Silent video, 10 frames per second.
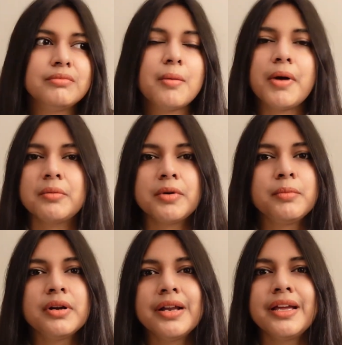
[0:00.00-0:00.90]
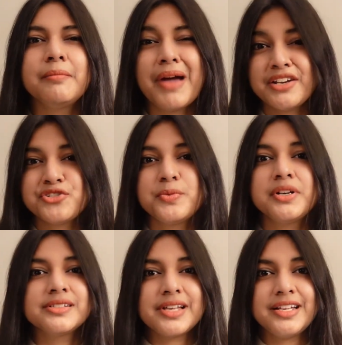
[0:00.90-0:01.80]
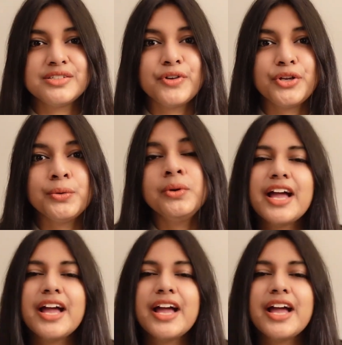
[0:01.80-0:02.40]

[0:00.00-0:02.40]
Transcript: apartment building management decides for you.